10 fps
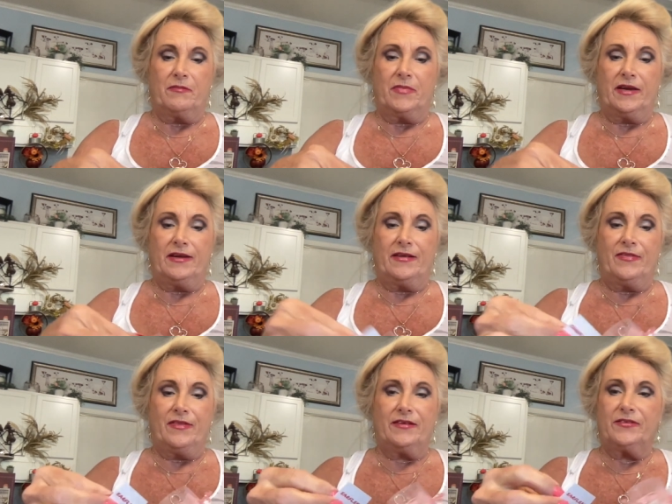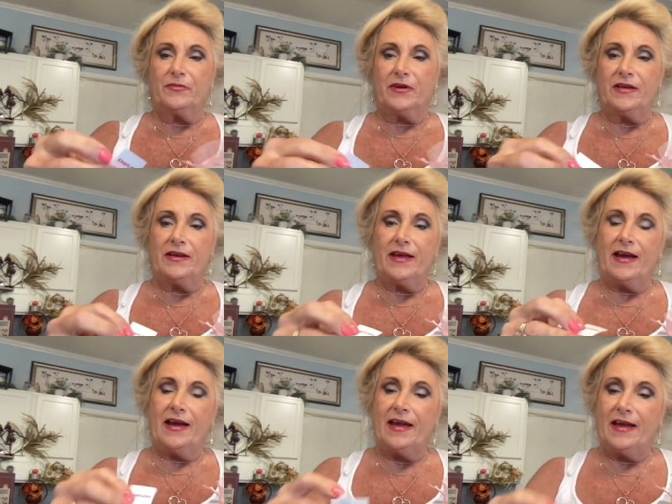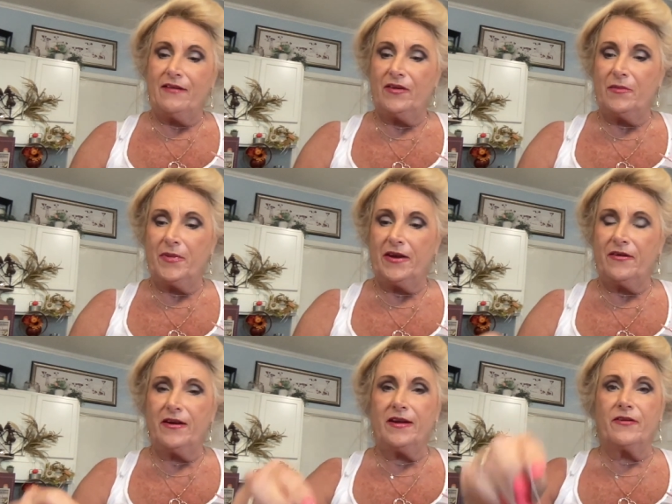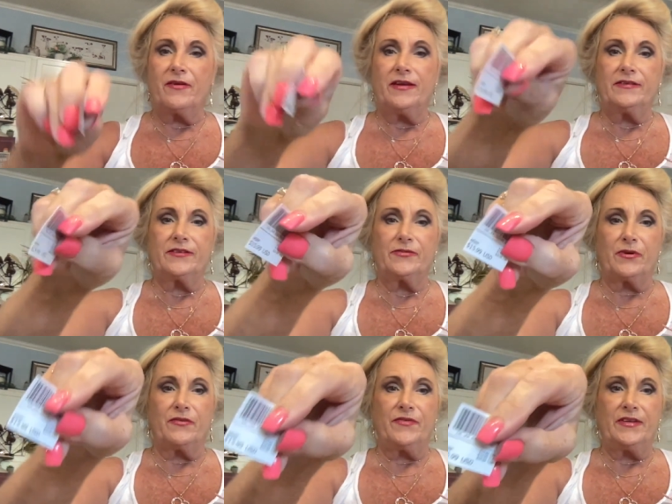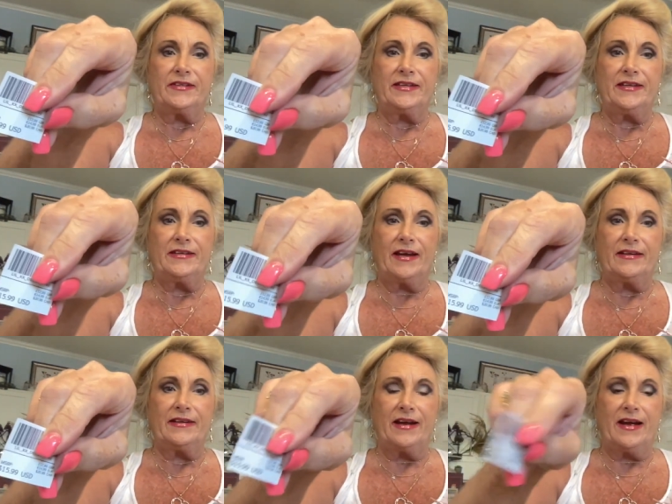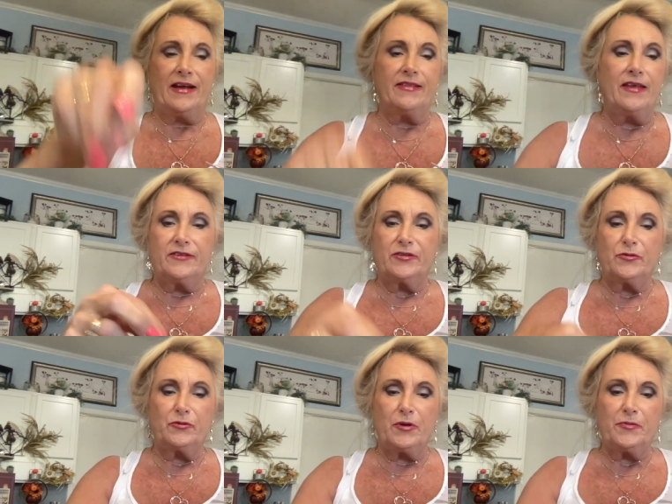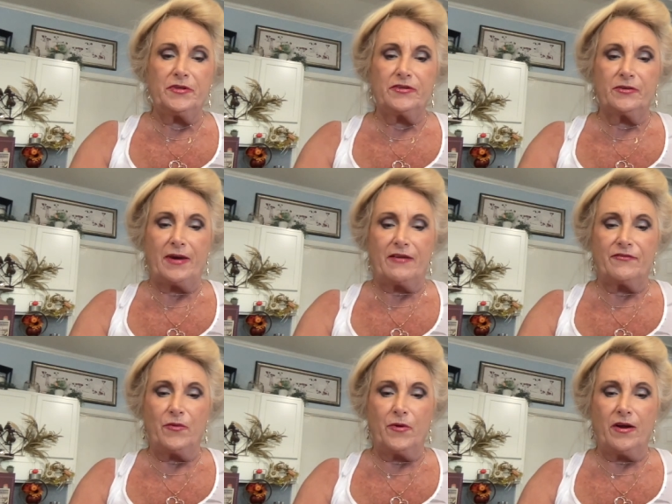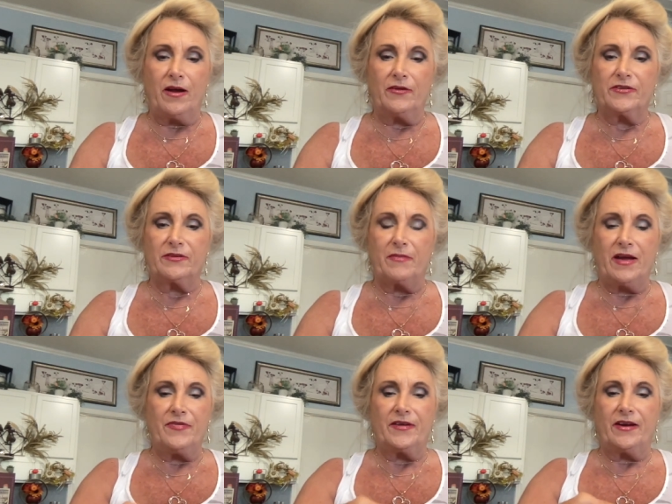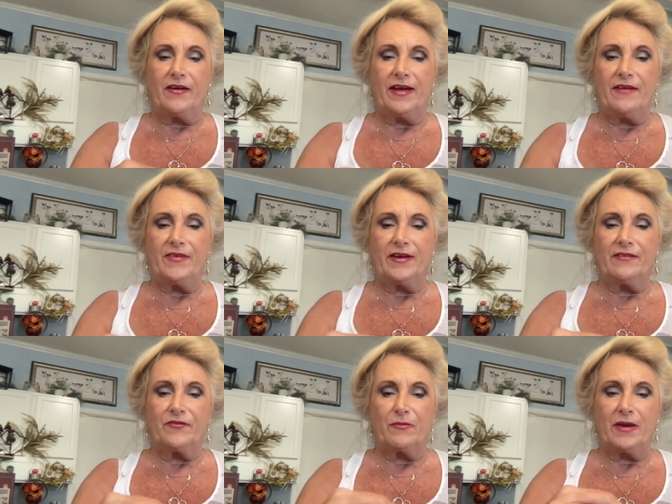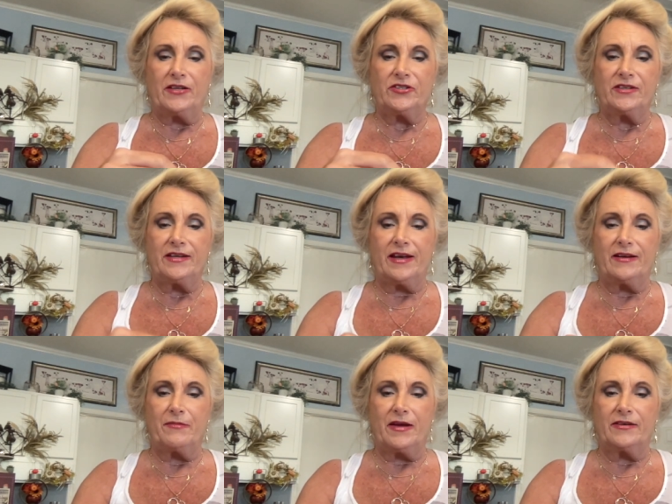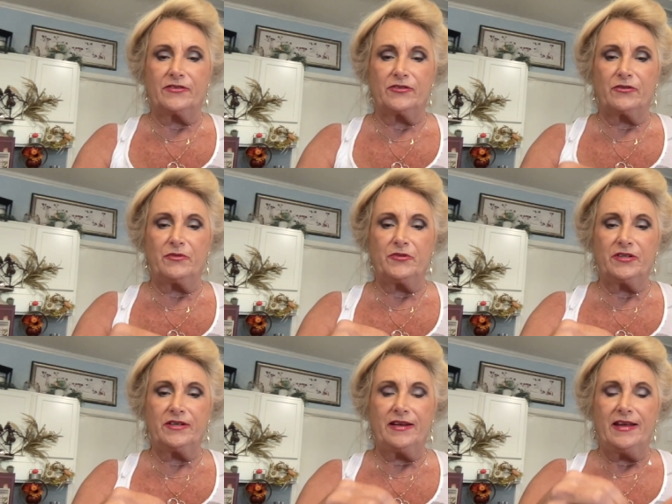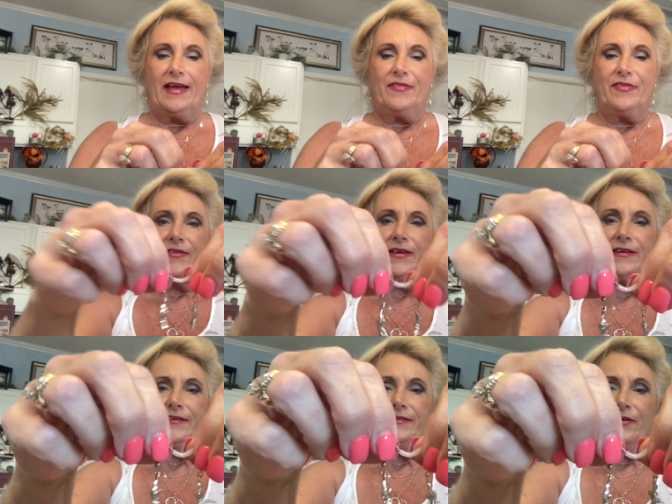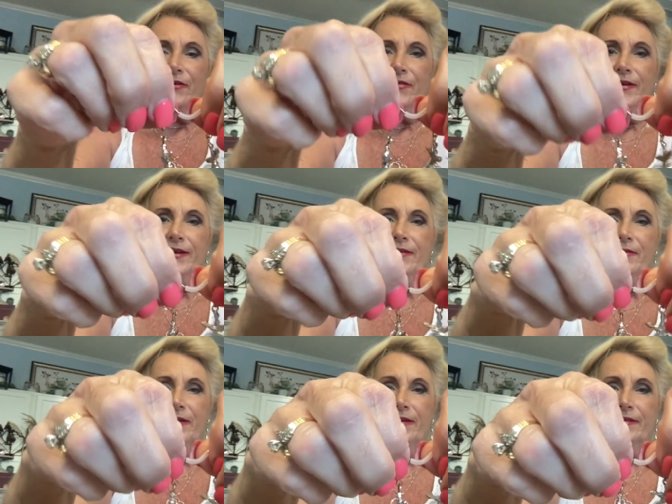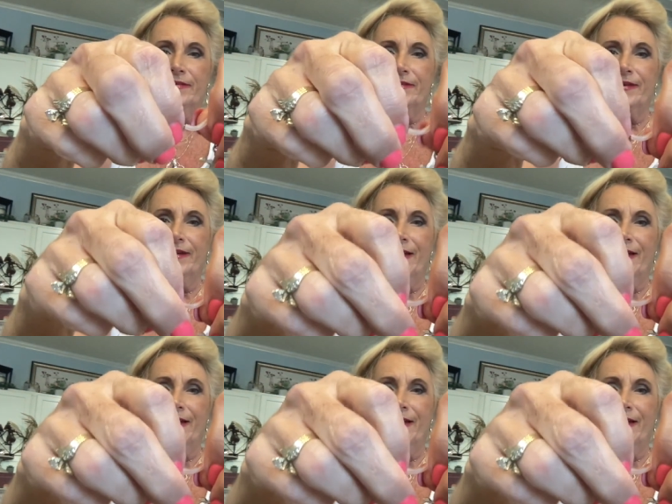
But in this one, I have a pair of earrings that's worth $15.99. The subscription's around $4 a month, and I'll have that information down in my description. And these are the earrings, and